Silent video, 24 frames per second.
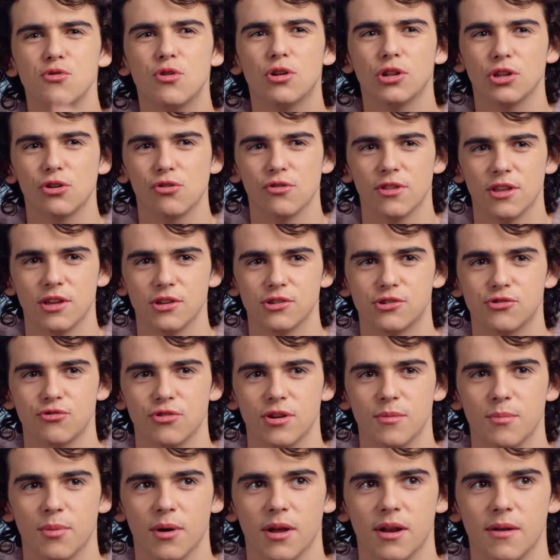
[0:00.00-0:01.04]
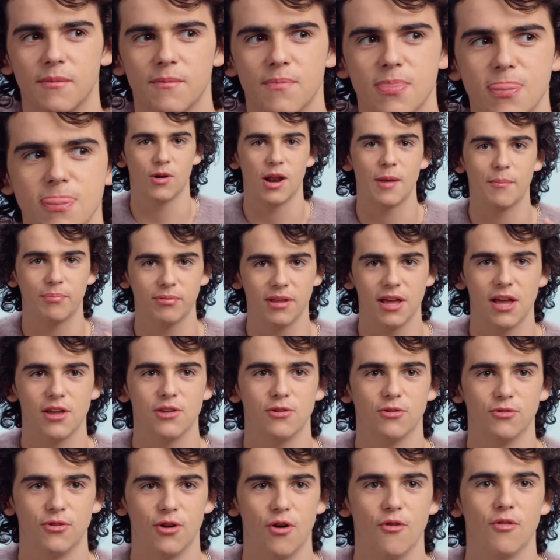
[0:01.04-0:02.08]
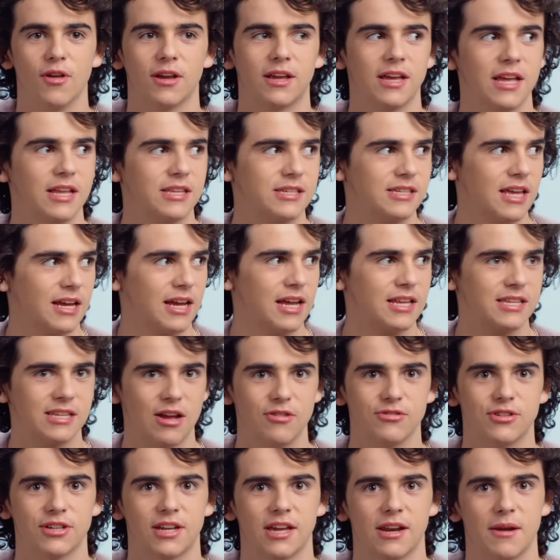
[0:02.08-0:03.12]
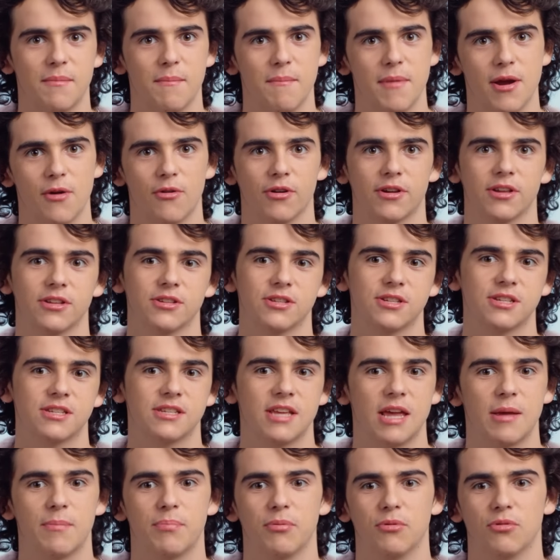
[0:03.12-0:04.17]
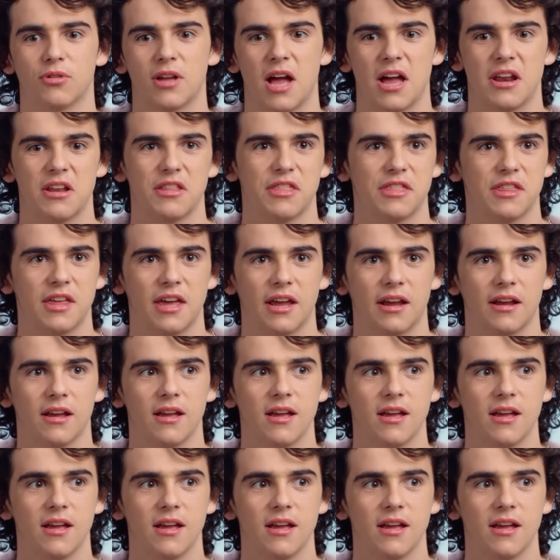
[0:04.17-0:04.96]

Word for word: too clear on the history, but when I play it, you'll know like it sounds like an American staple kind of thing.